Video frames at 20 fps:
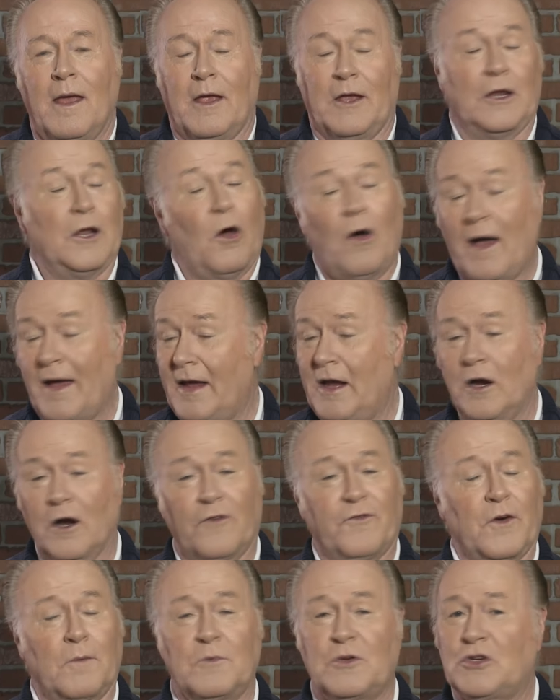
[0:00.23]
You know, I hear
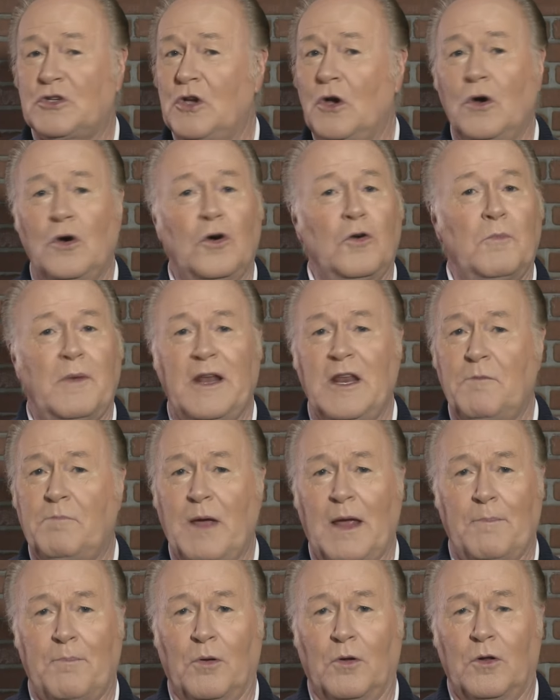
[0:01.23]
from so many
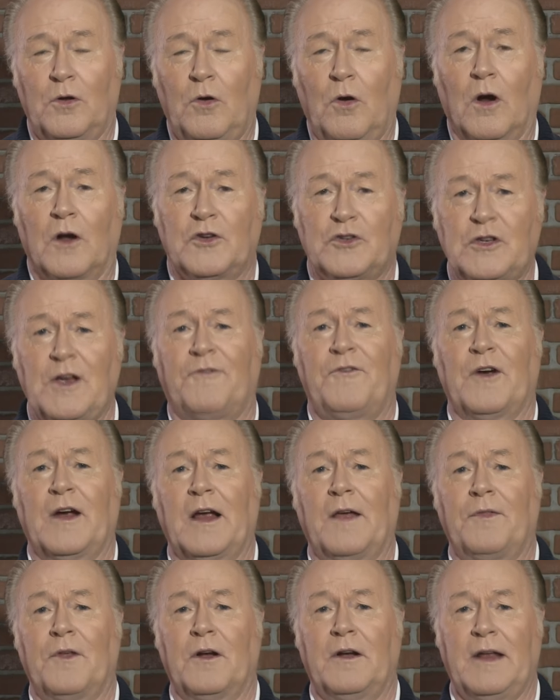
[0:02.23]
people who are suffering
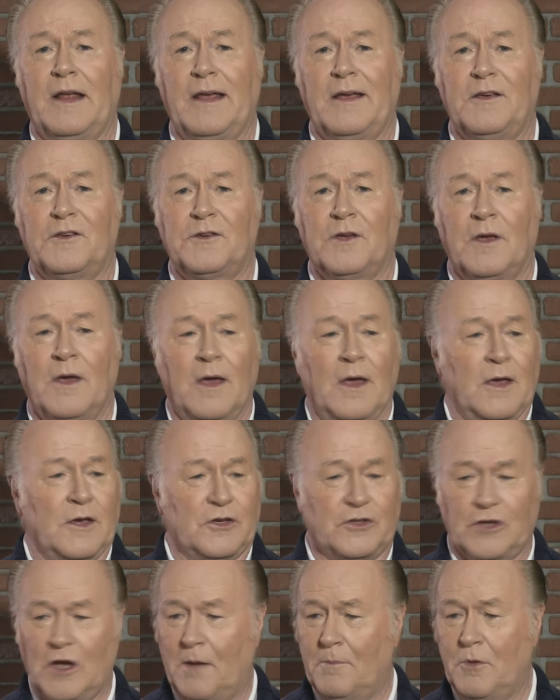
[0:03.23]
in their knees,
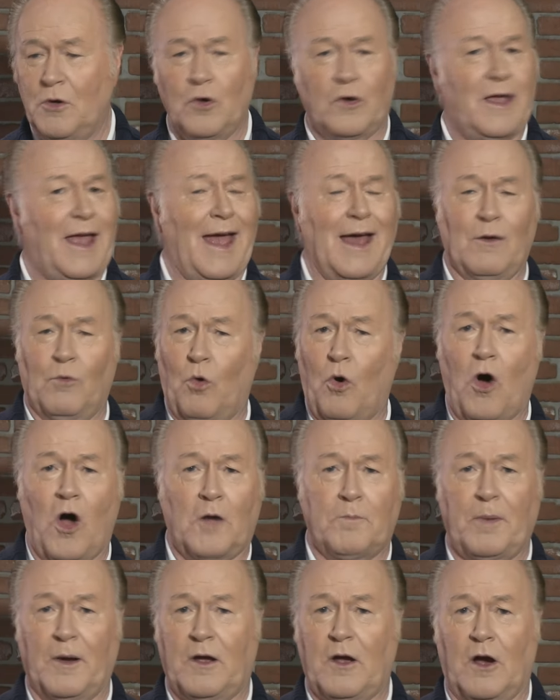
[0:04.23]
some who can't
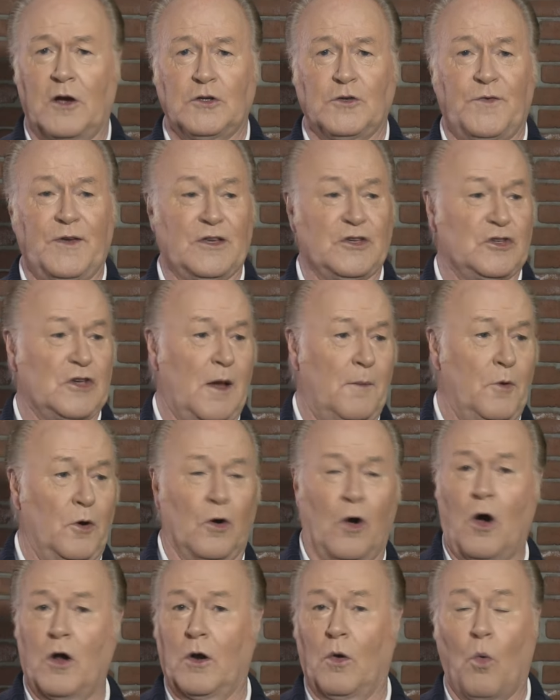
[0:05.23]
walk because of it, some who
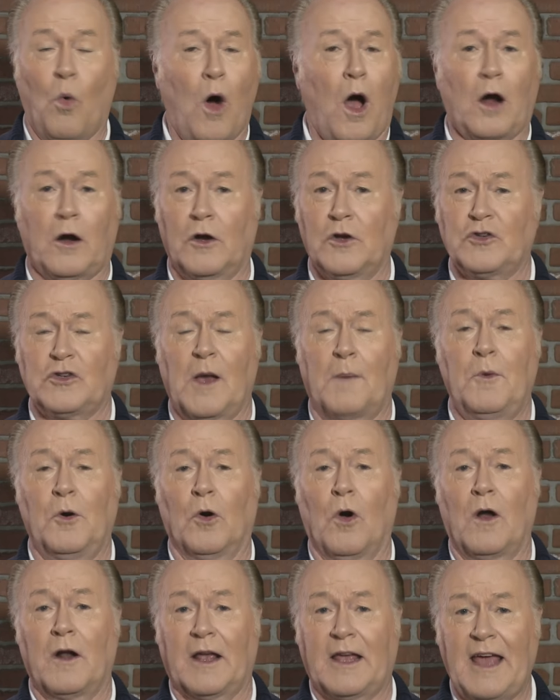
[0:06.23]
are on a walker, some who
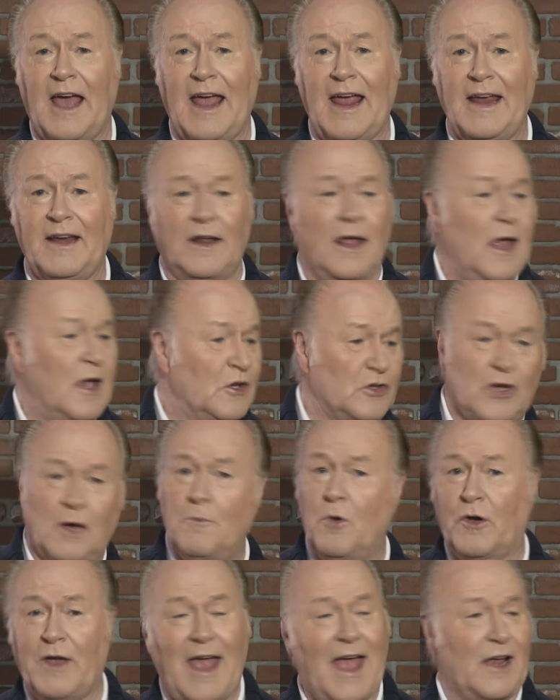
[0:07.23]
are on a cane, some
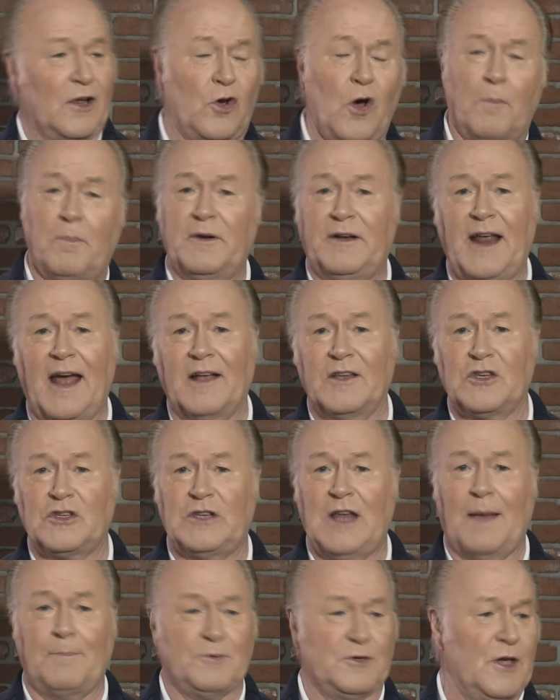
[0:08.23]
who can't go up and down
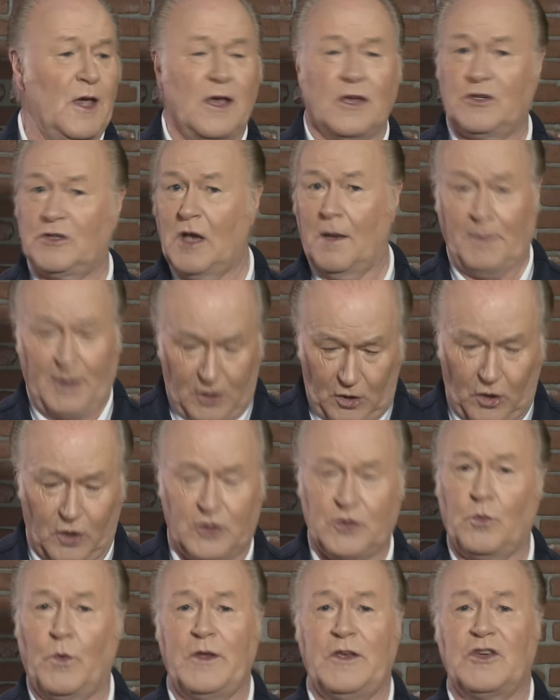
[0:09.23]
steps, some it
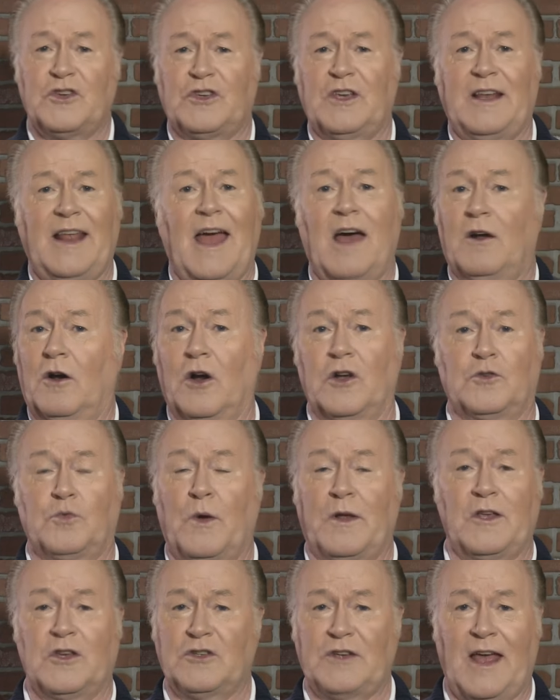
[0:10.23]
hurts when you sit down, hurts
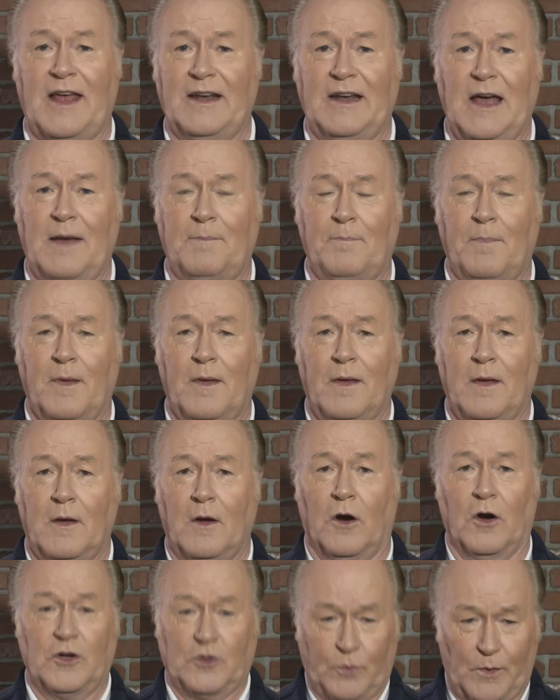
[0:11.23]
when you stand up,
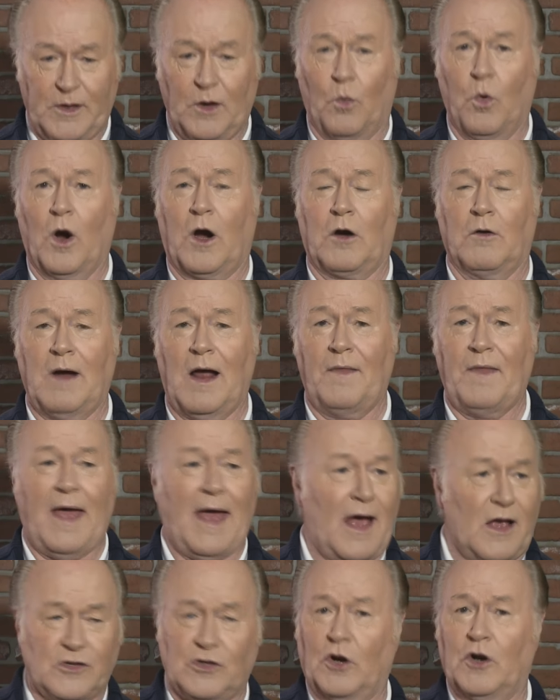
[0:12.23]
hurts when you work around the
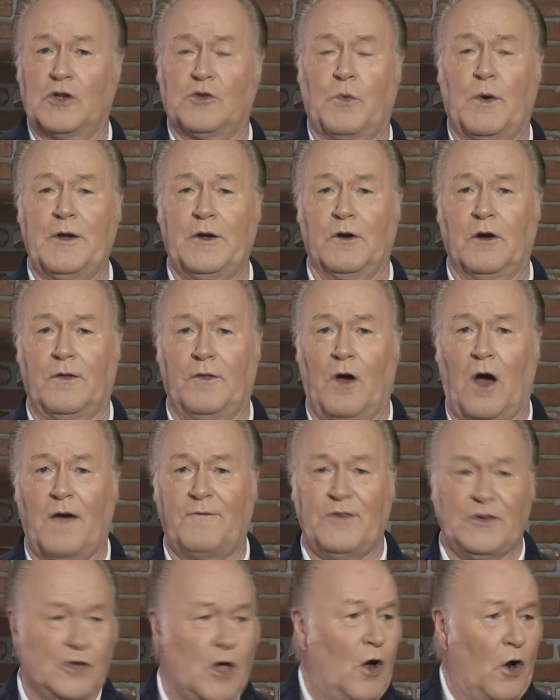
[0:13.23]
house, hurts when you're in the
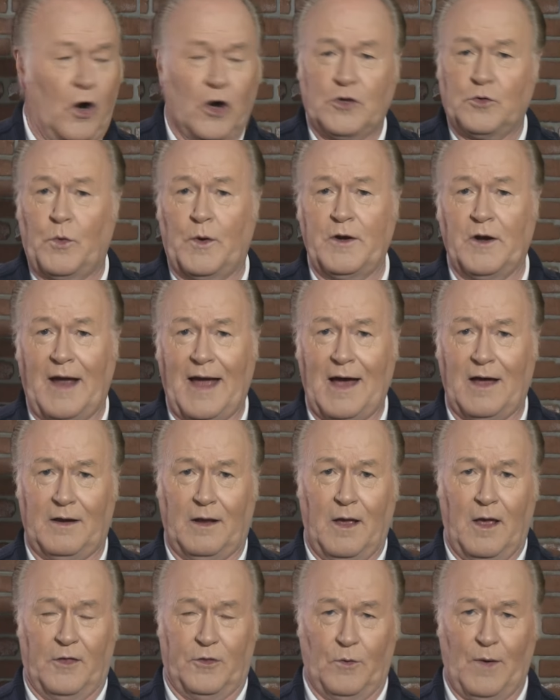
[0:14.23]
office, hurts when you're
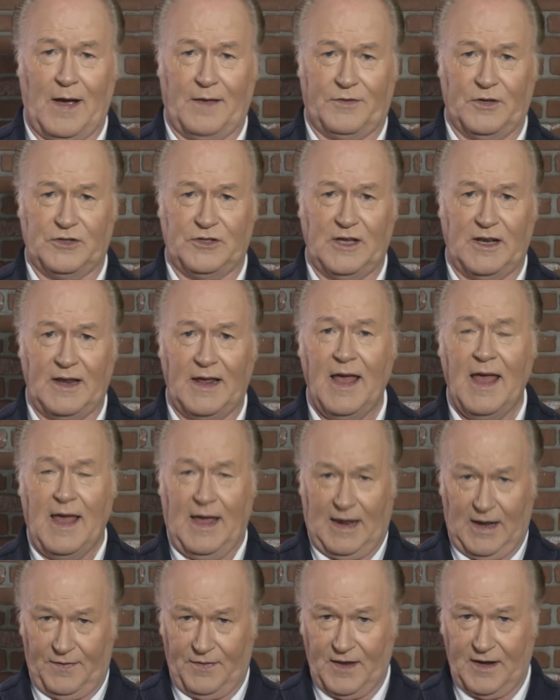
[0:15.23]
out throughout the city.
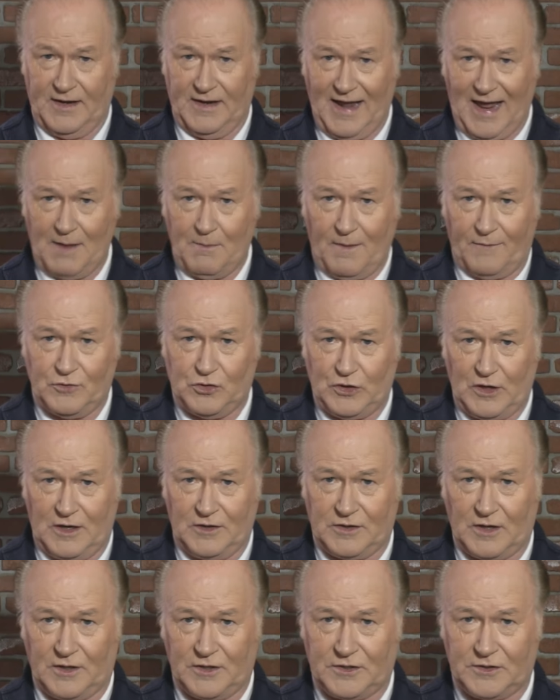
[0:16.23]
In the name of
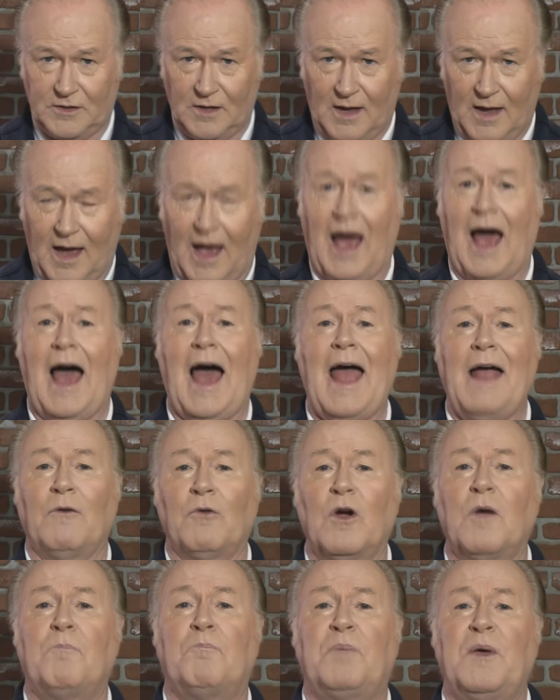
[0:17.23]
Jesus, I
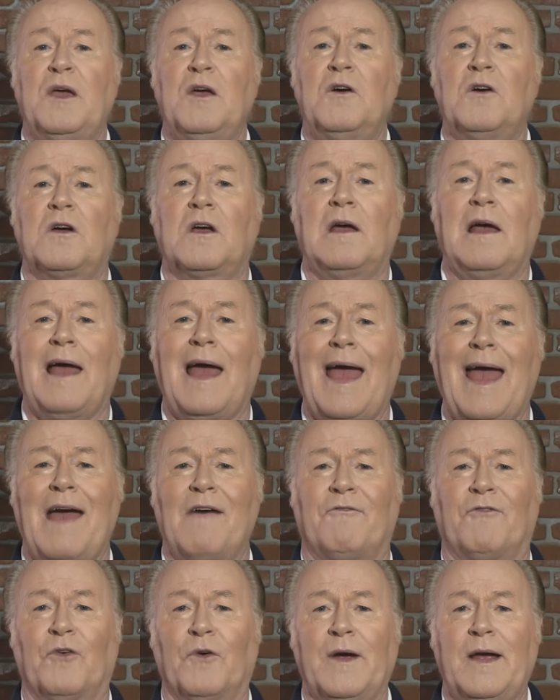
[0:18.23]
rebuke
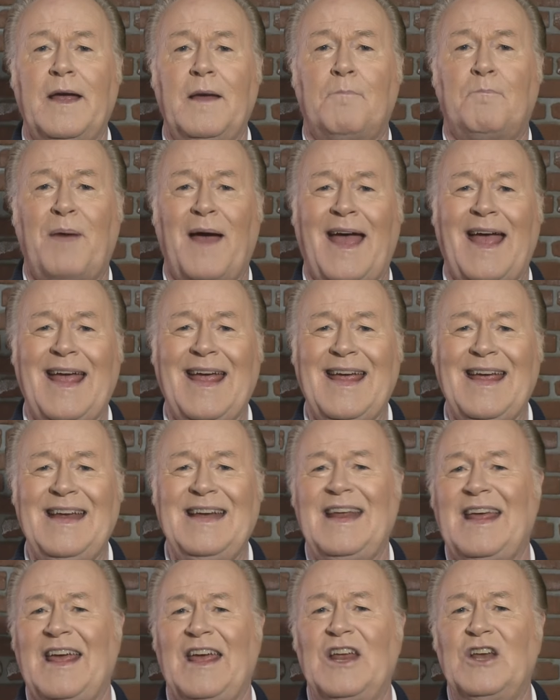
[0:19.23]
every
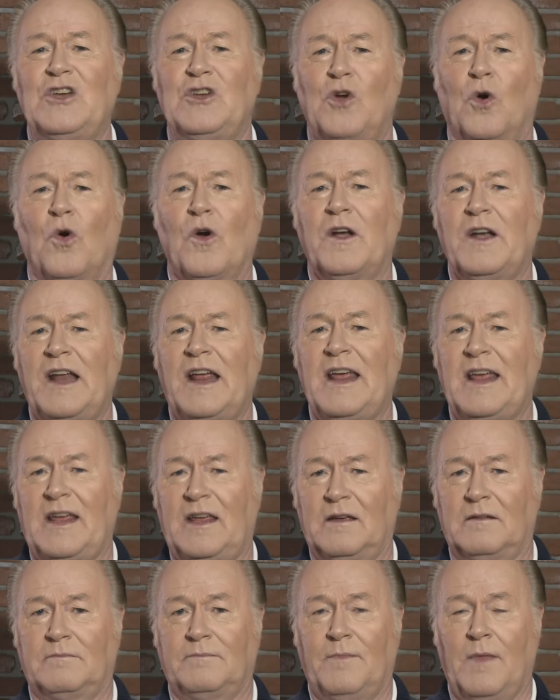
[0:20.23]
pain in your
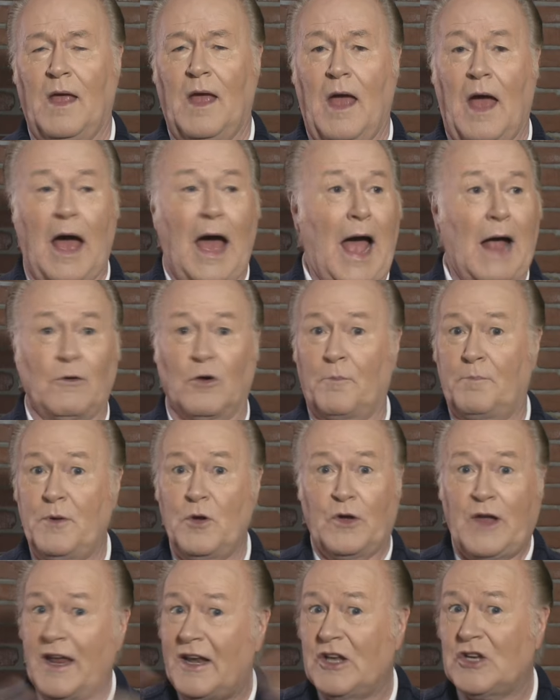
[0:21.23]
knee. I
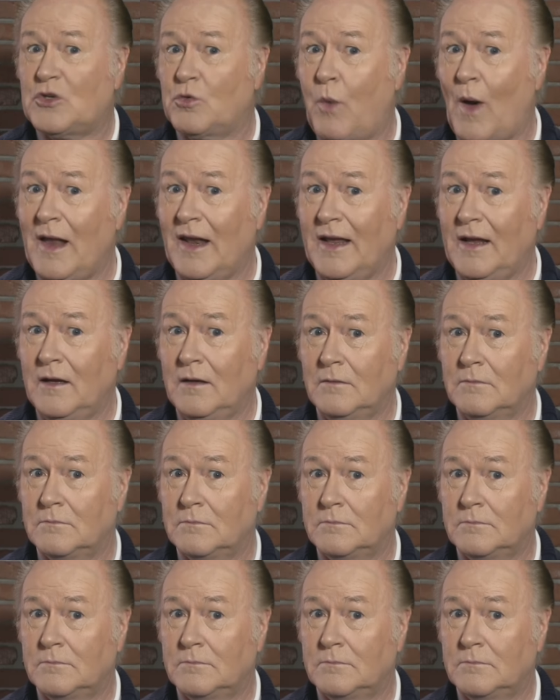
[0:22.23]
rebuke any swelling.